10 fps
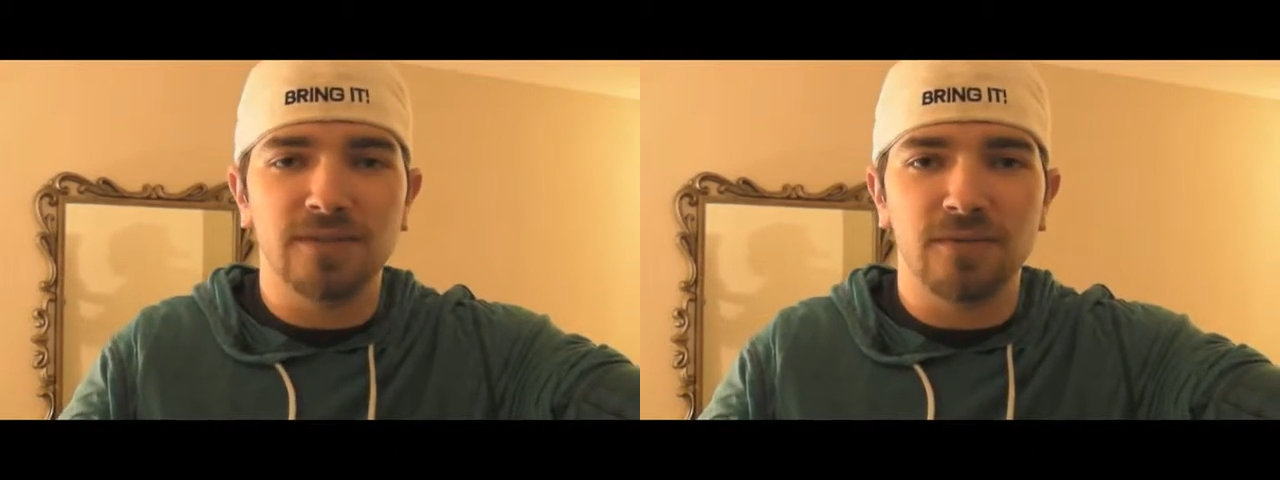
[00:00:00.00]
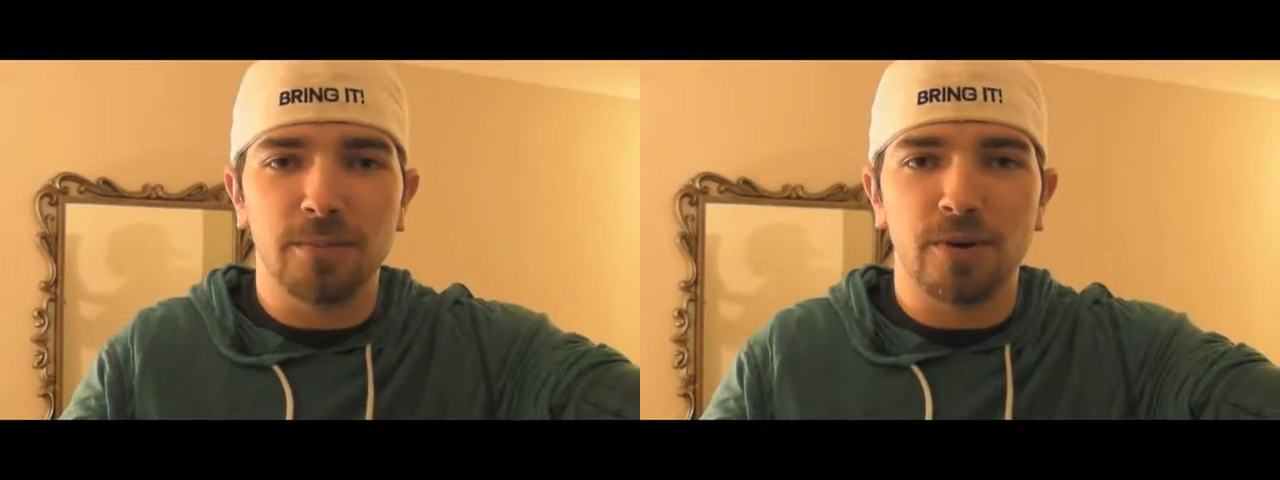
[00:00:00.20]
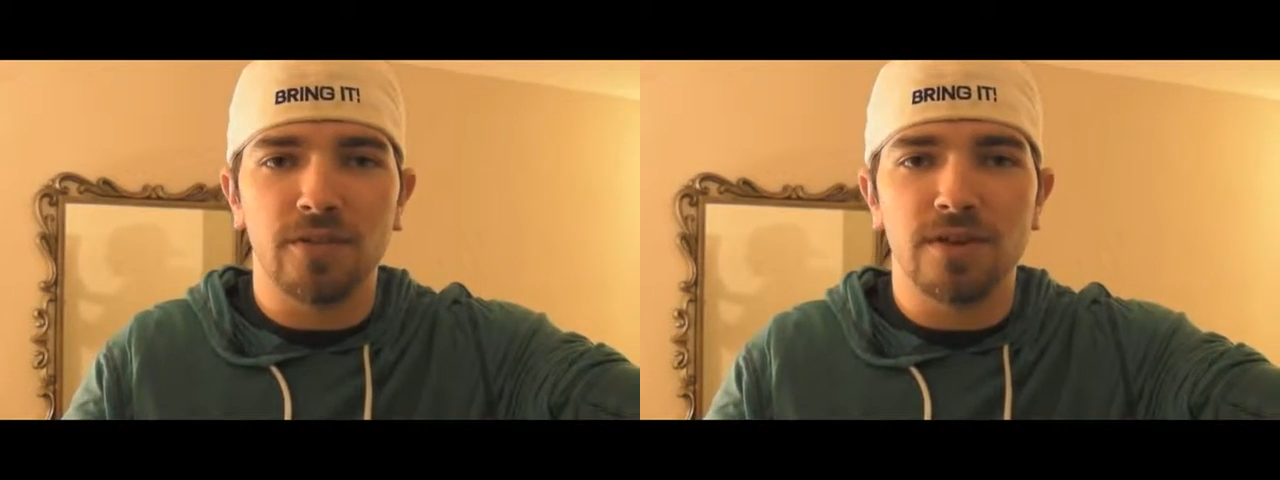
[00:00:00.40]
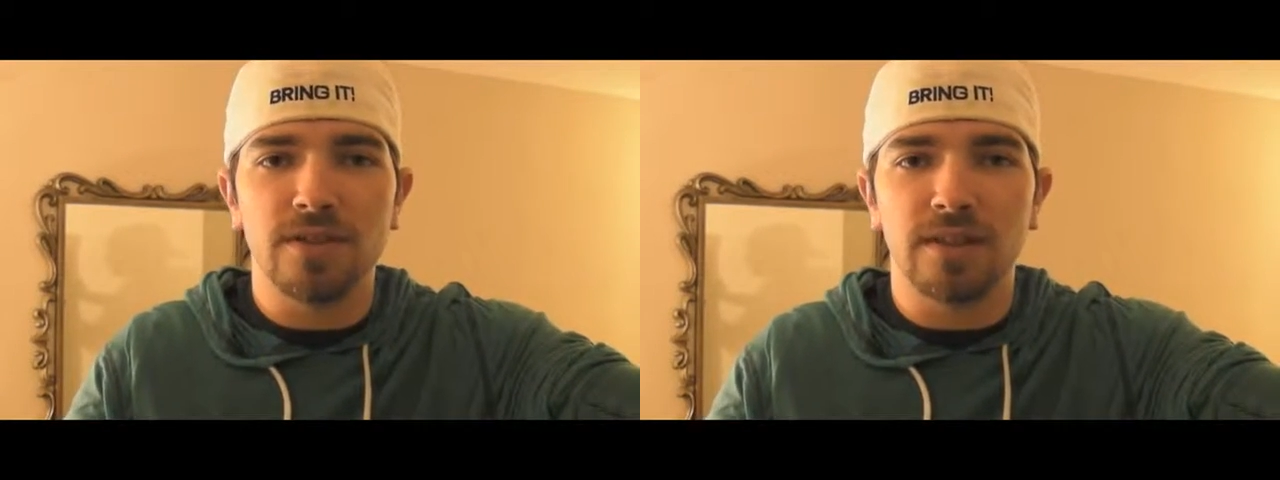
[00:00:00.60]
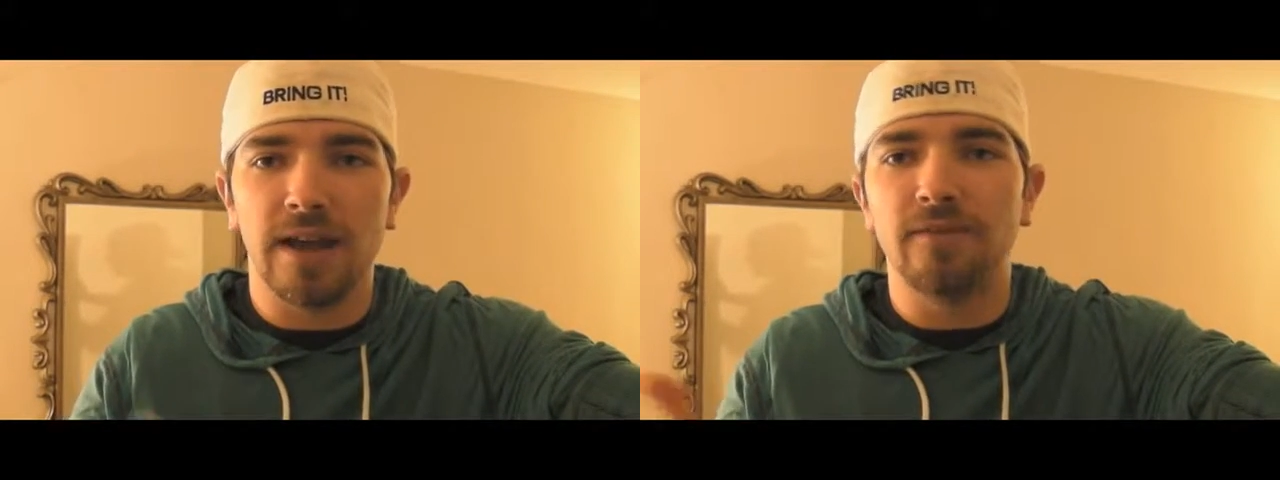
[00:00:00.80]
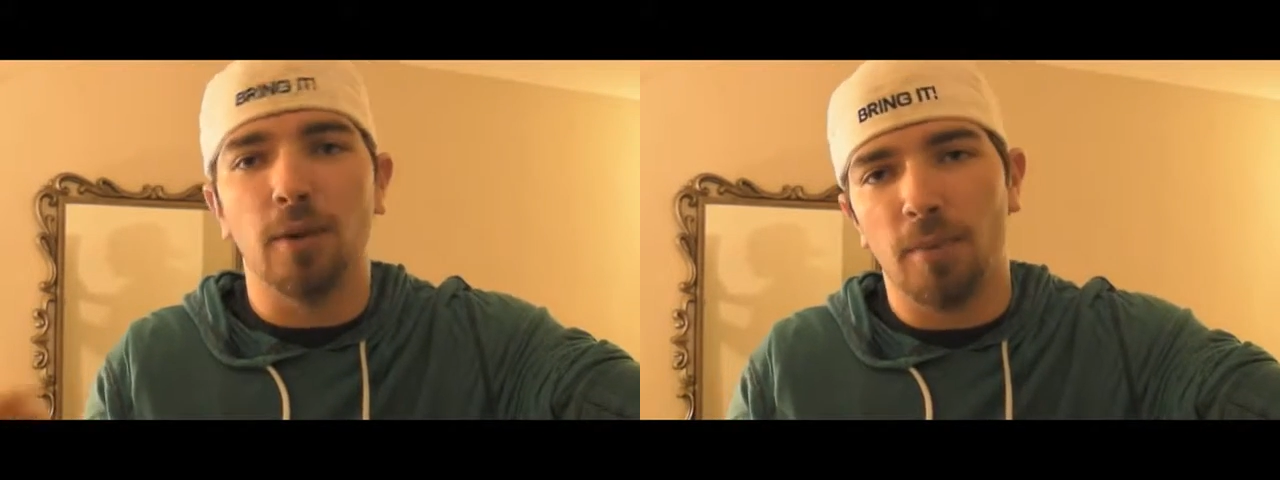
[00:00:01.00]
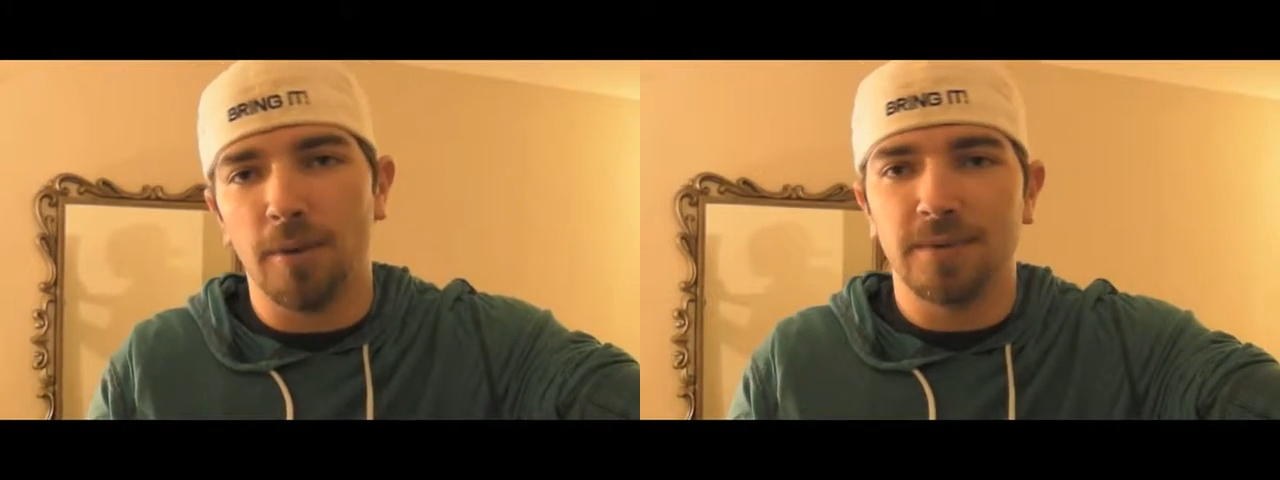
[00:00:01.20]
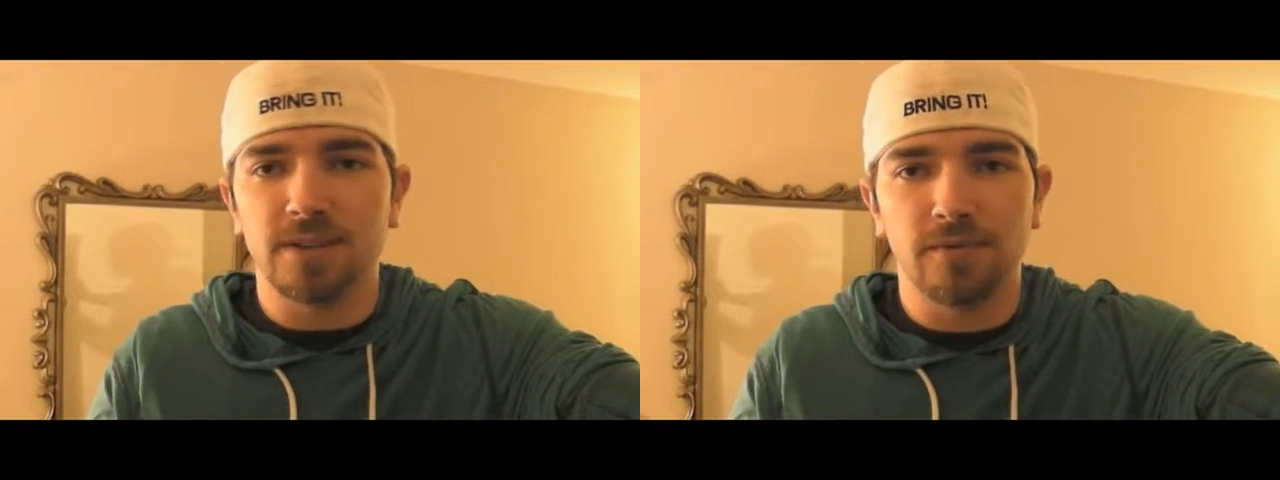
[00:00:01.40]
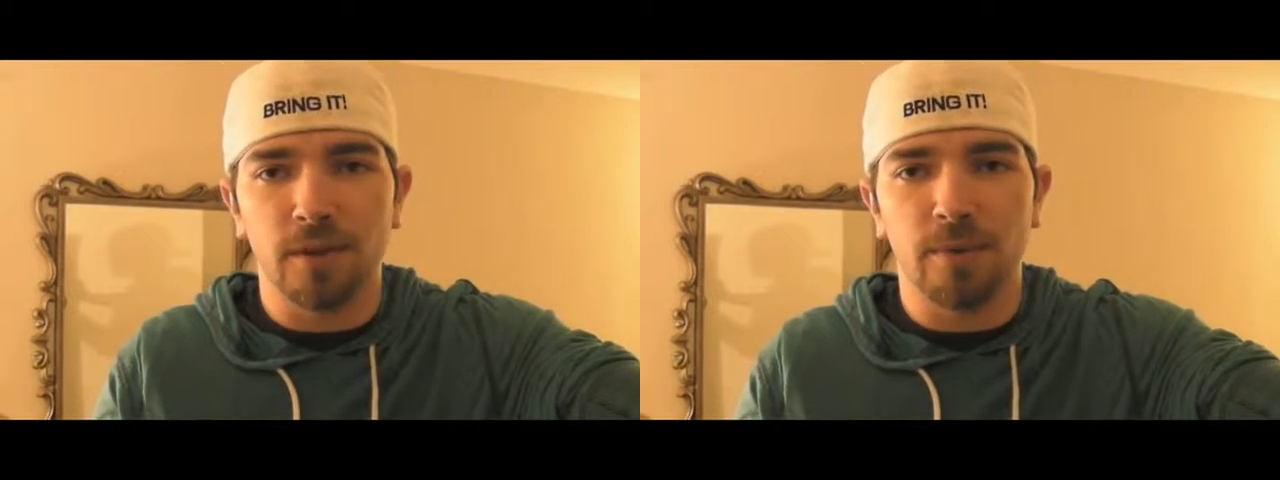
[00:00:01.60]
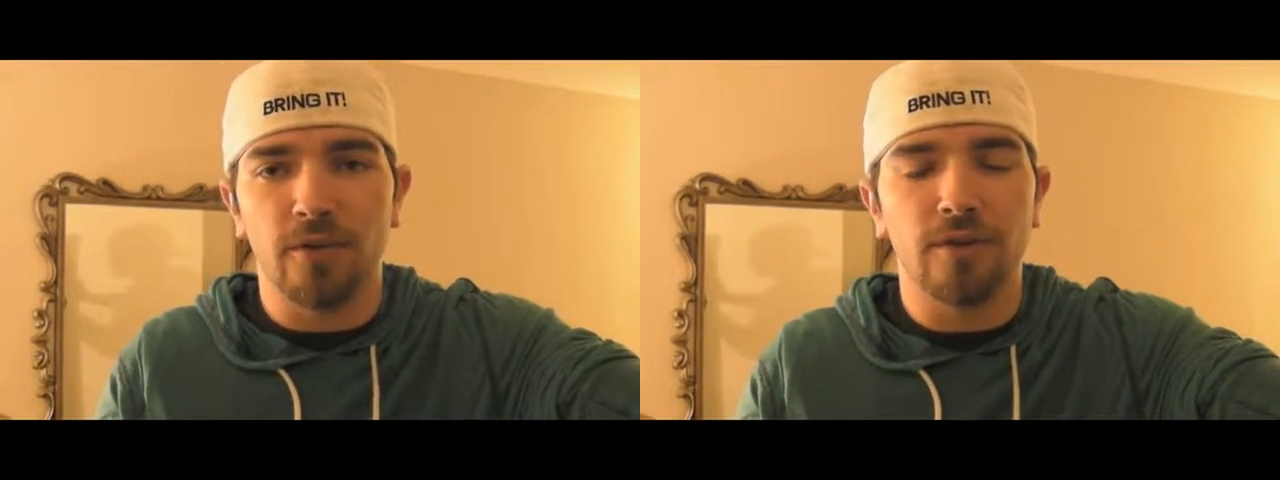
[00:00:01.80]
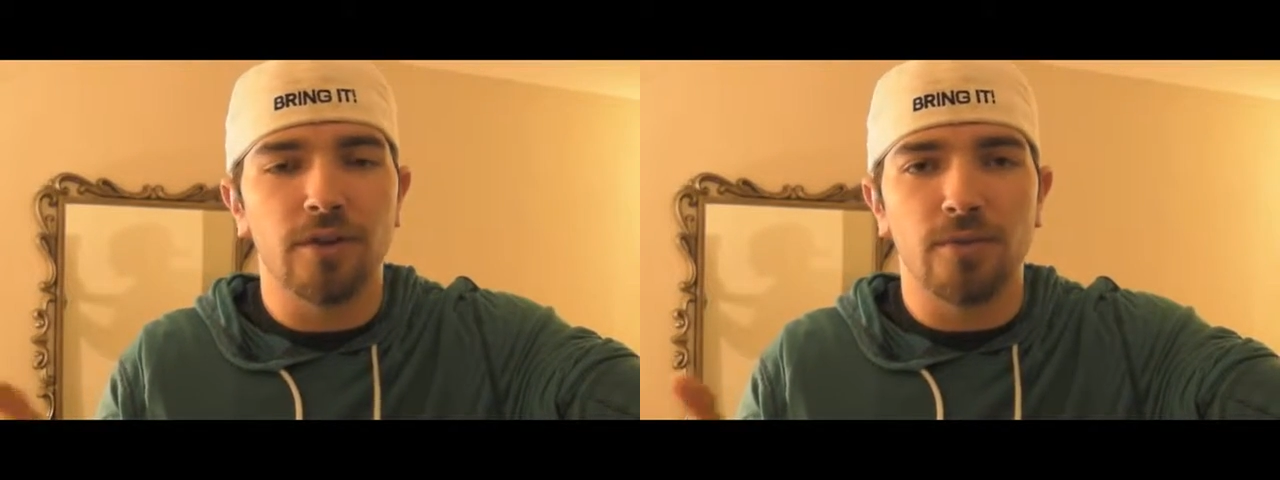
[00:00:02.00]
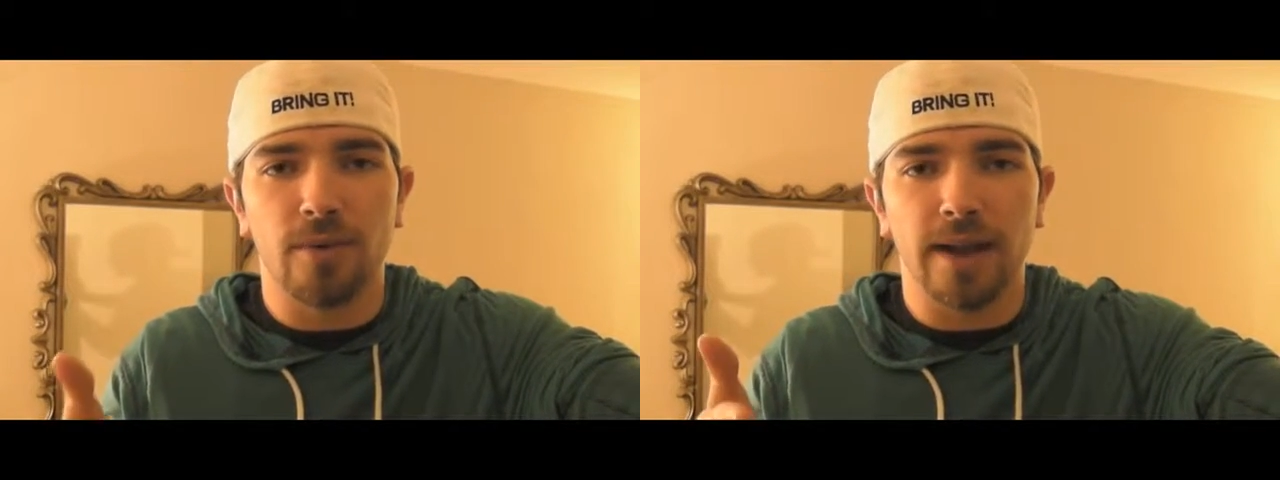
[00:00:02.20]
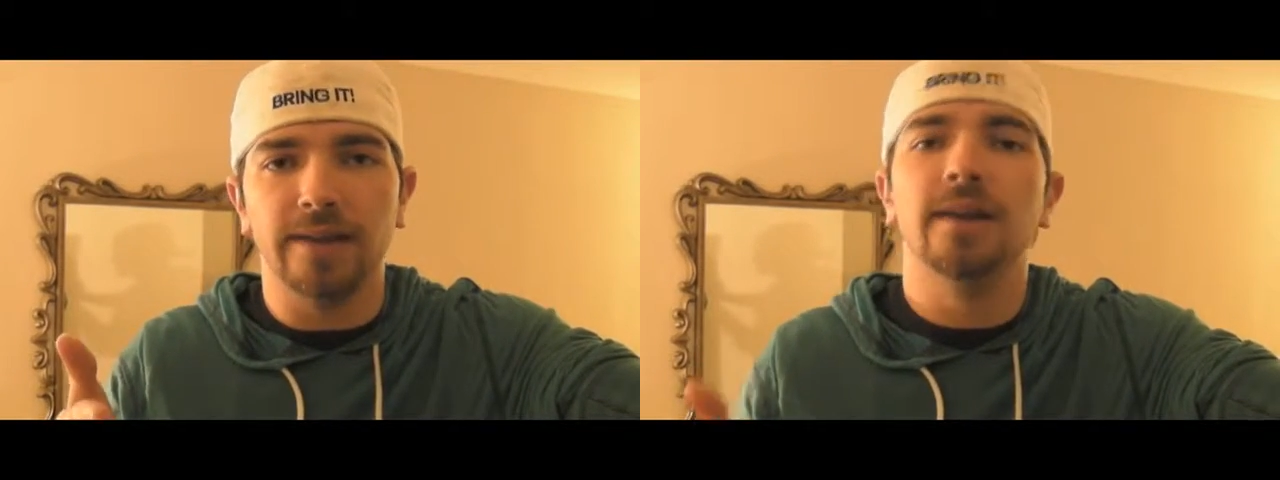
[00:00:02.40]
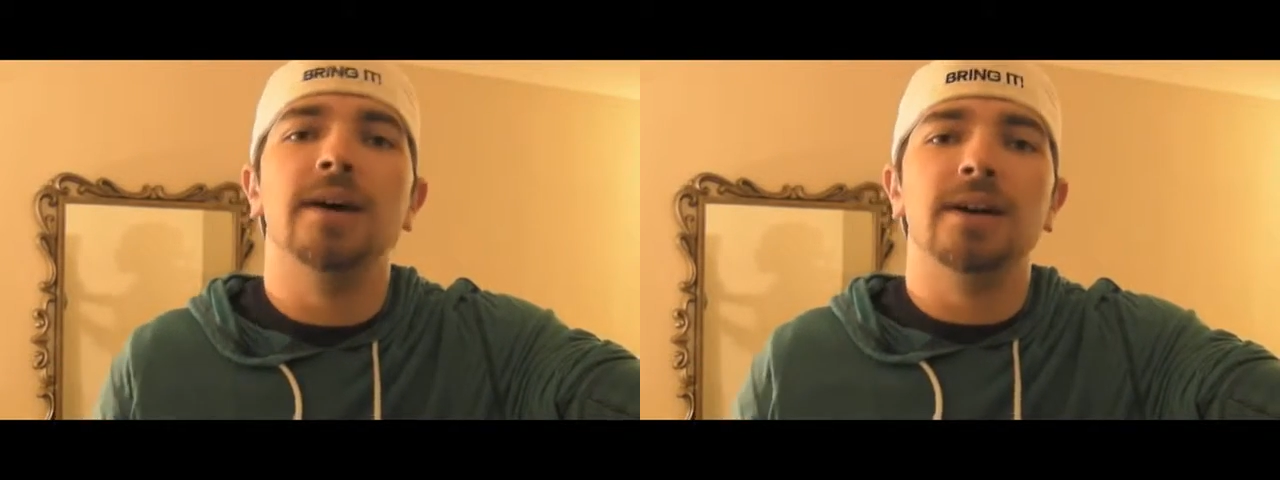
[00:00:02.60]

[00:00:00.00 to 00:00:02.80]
flip it over to the left or purposely flip it over to the right